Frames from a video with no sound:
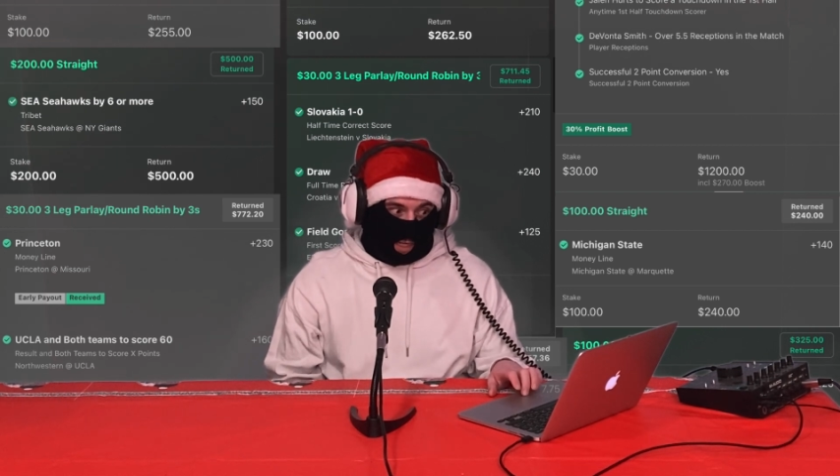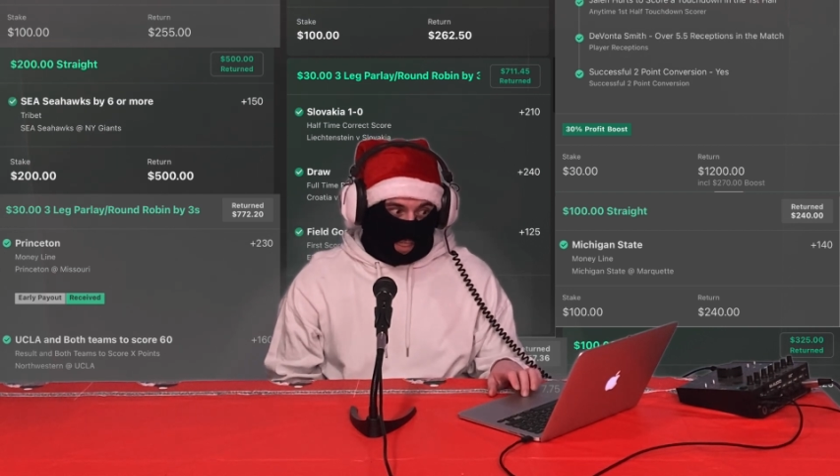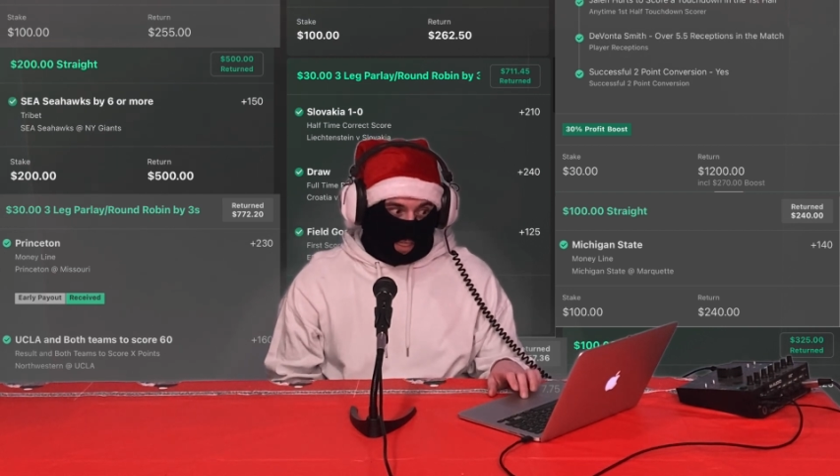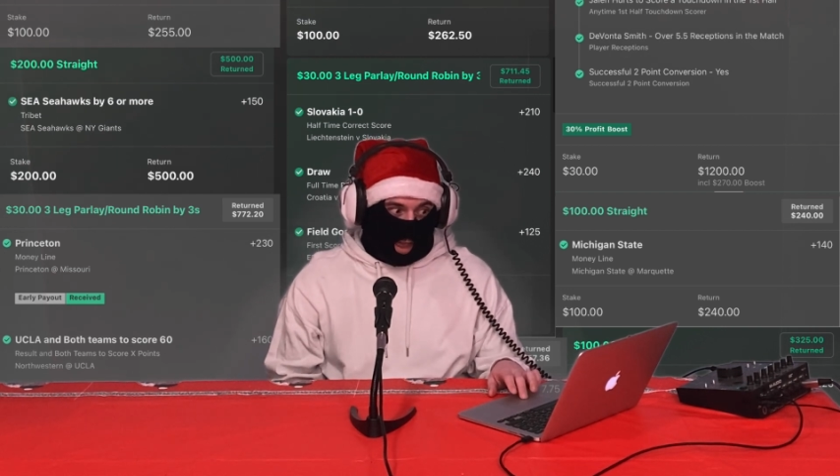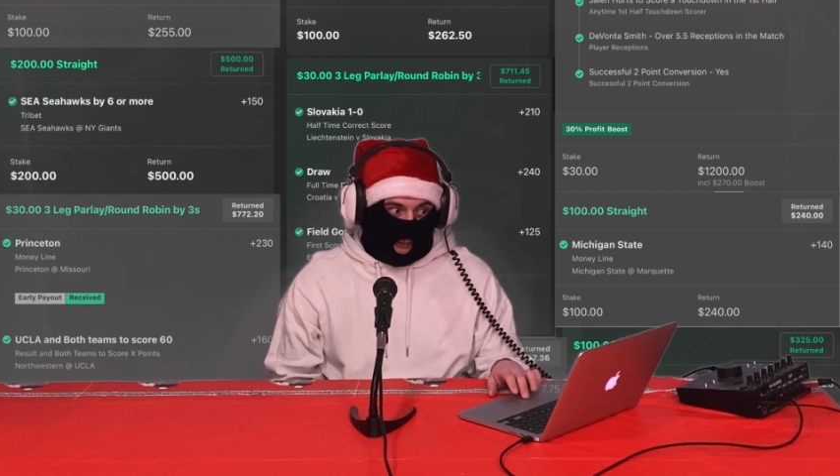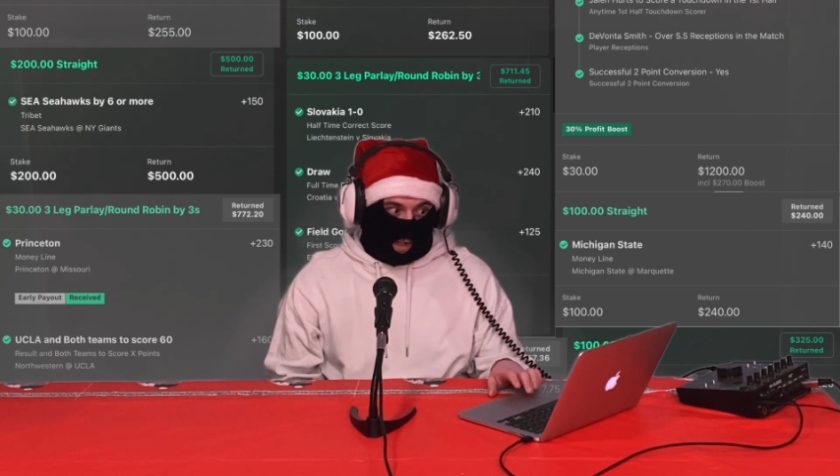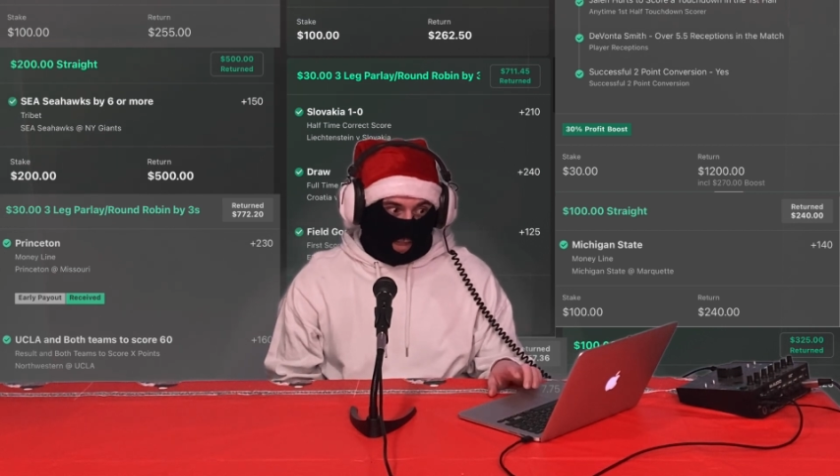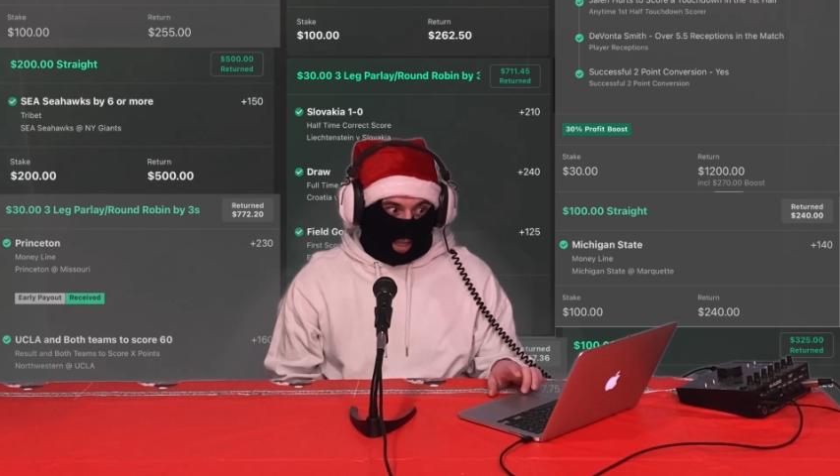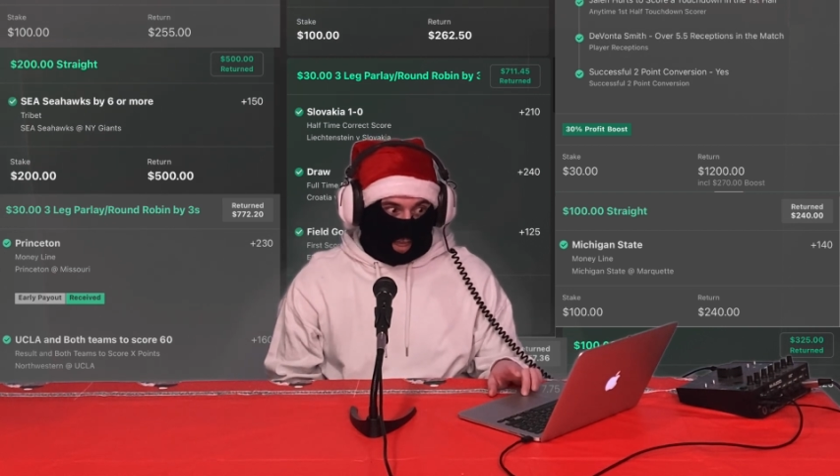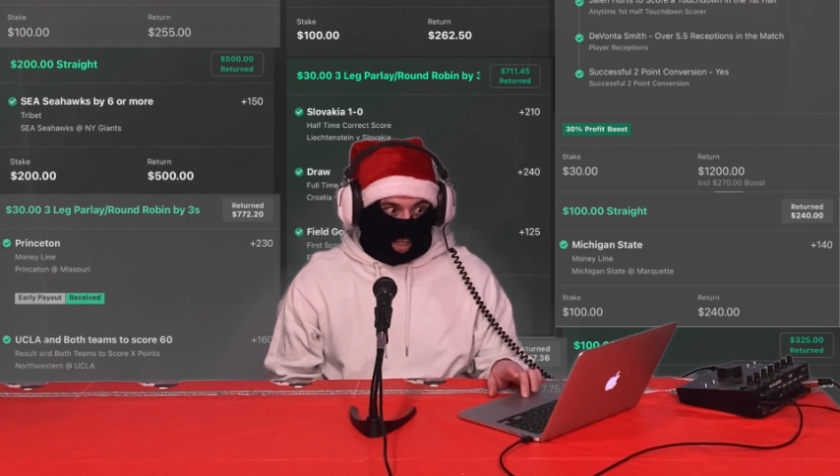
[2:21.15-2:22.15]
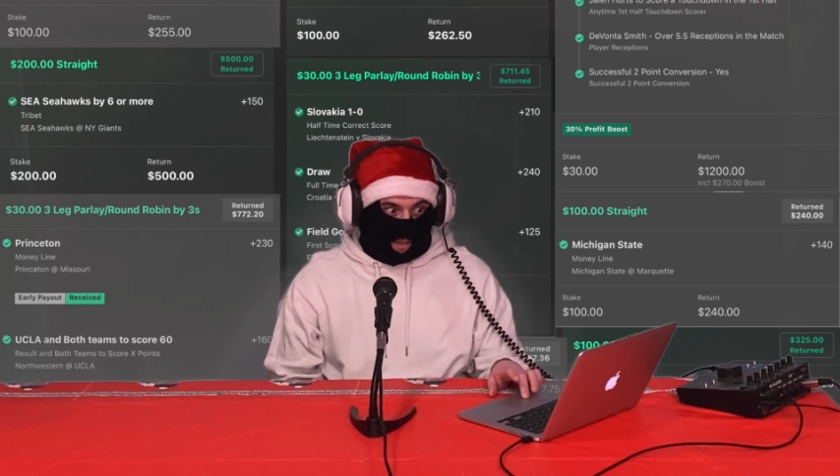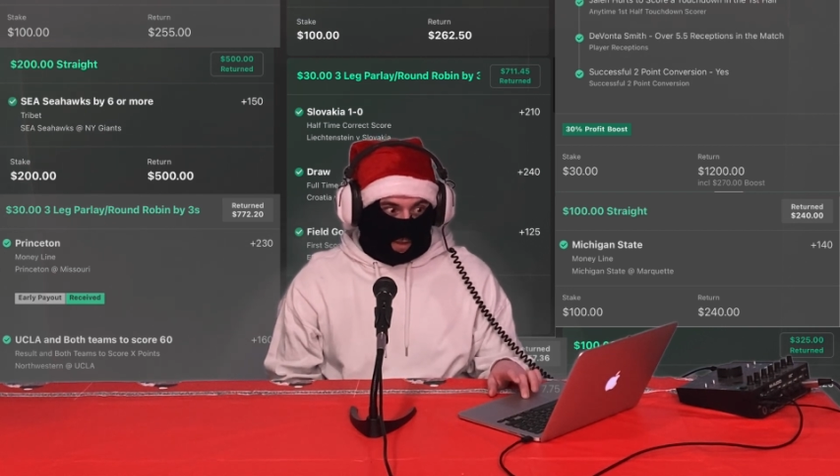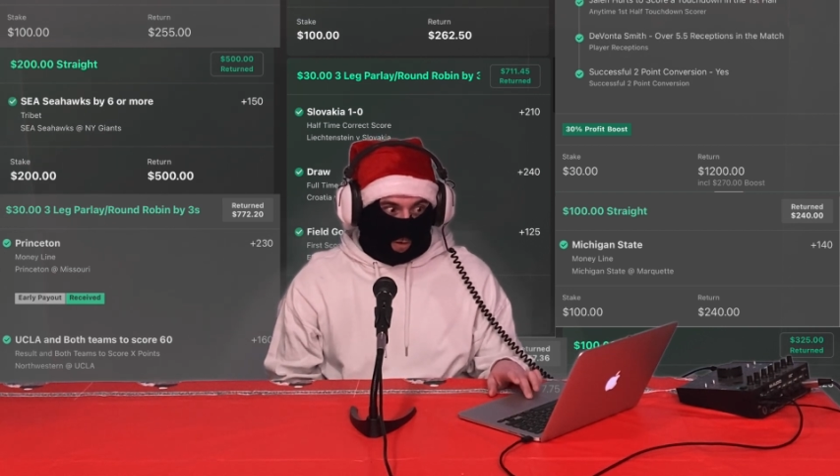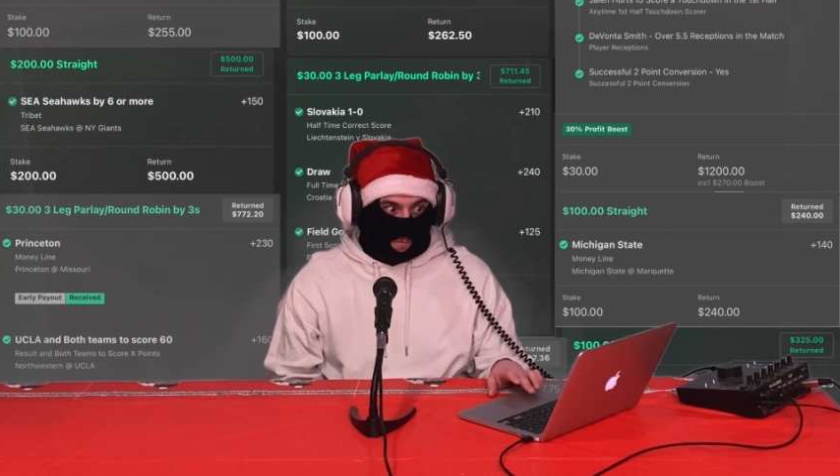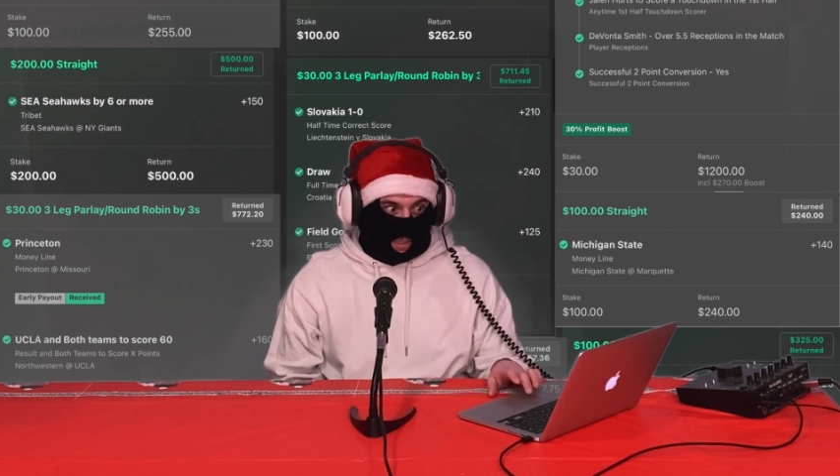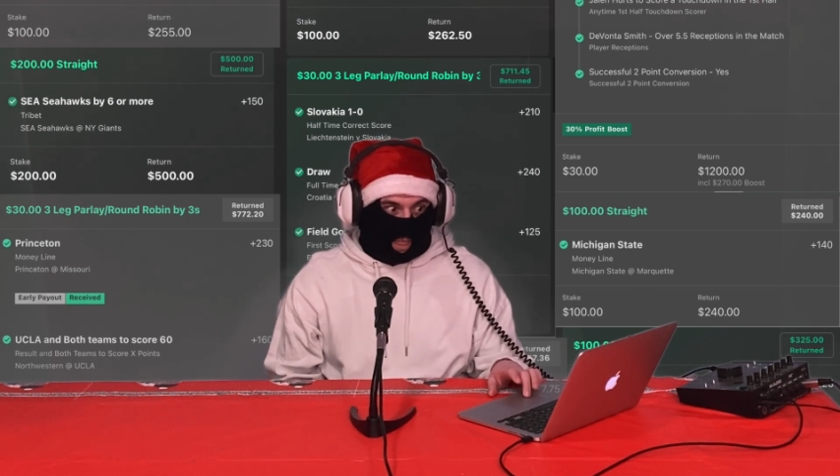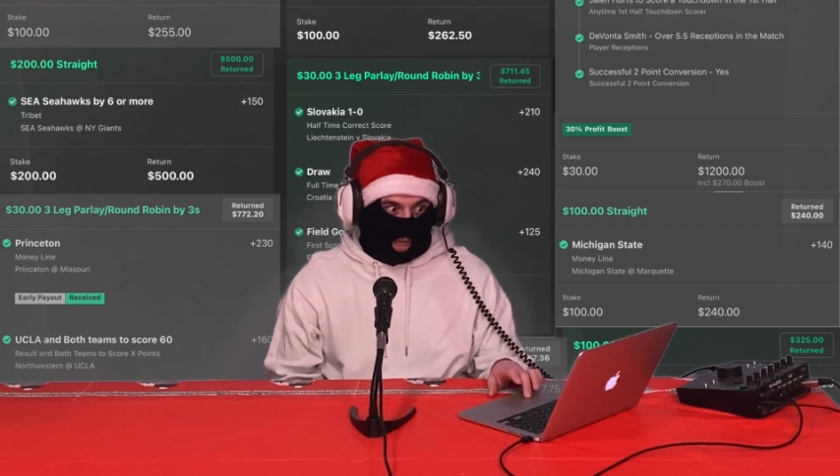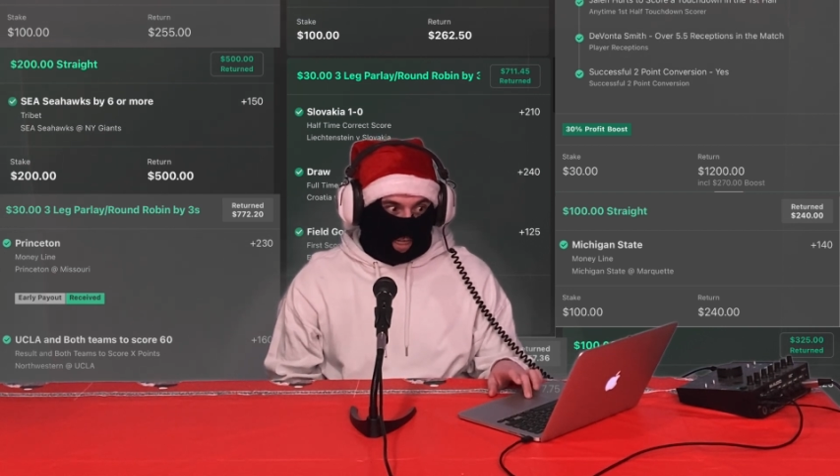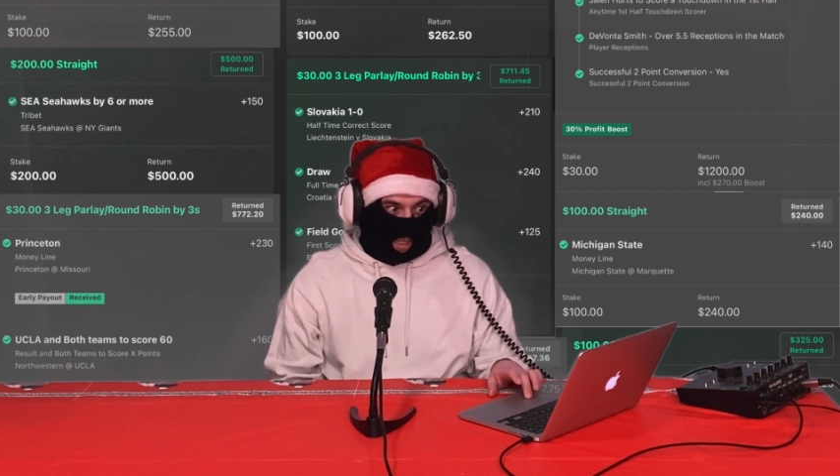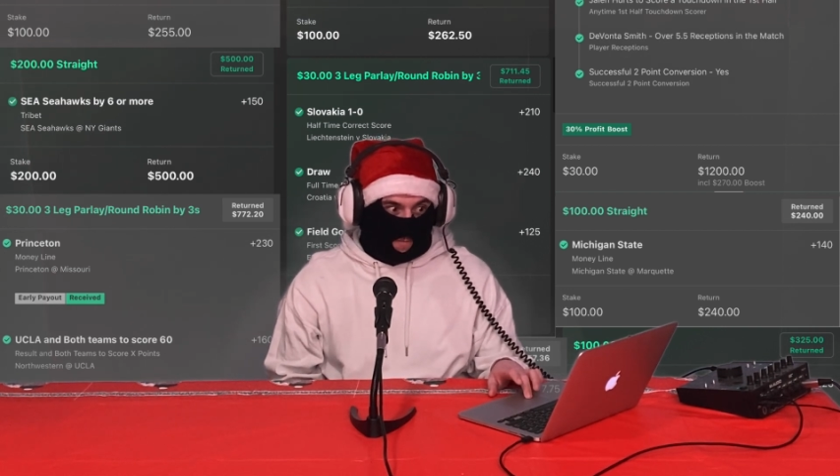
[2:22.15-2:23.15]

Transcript: LA Dome Stadium.